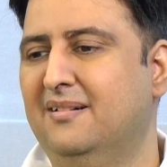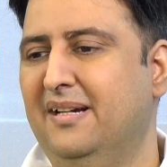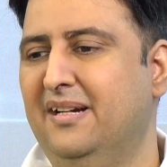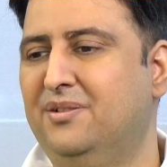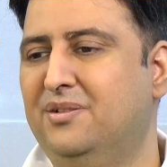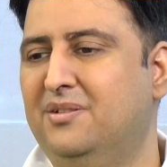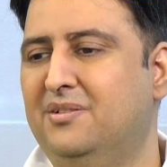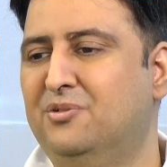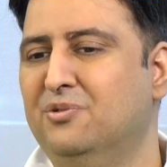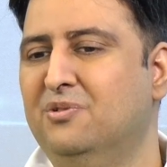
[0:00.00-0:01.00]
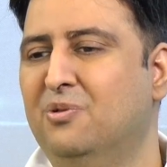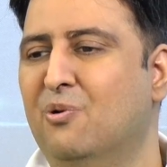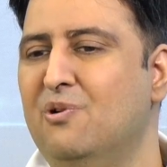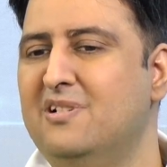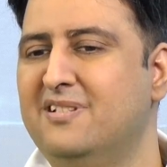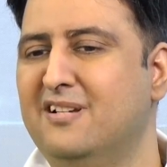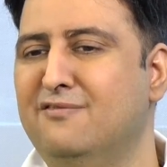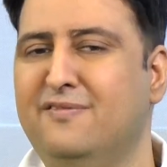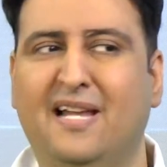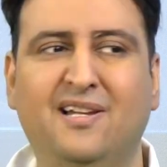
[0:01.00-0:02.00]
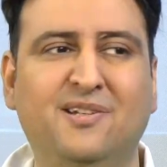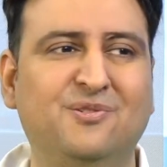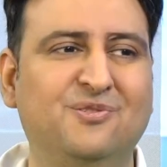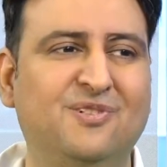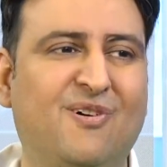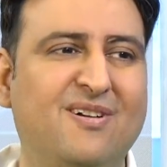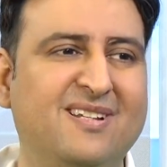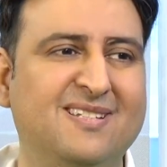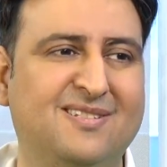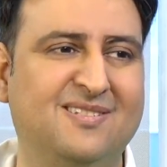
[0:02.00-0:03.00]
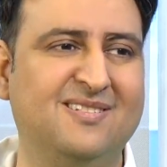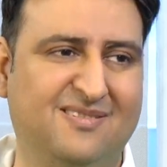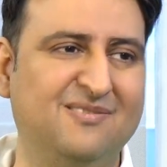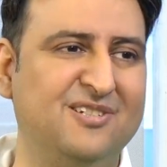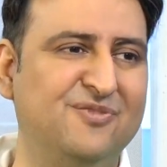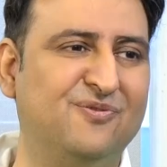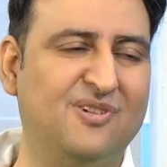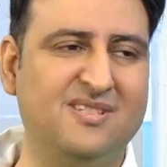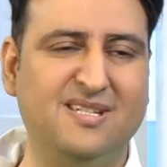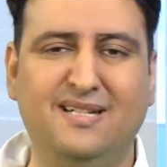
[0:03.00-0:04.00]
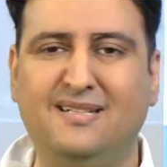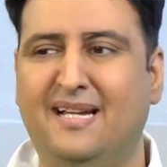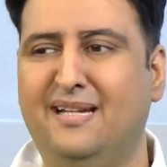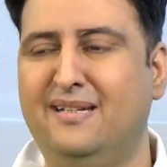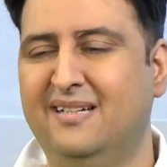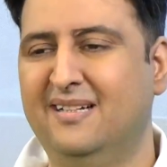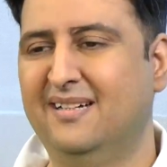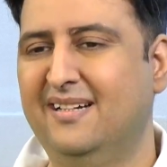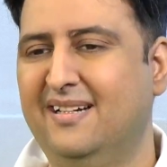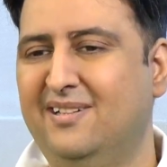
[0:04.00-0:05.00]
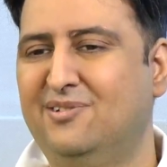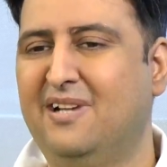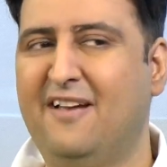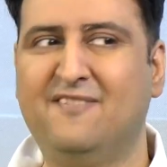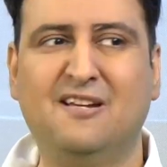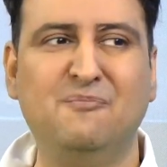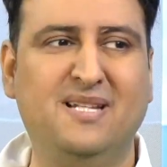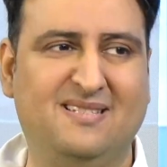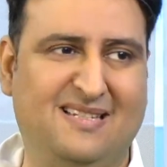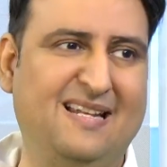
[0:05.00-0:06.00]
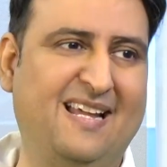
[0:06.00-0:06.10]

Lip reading: It should hold some value to the audience who is watching it, and it should have some lesson.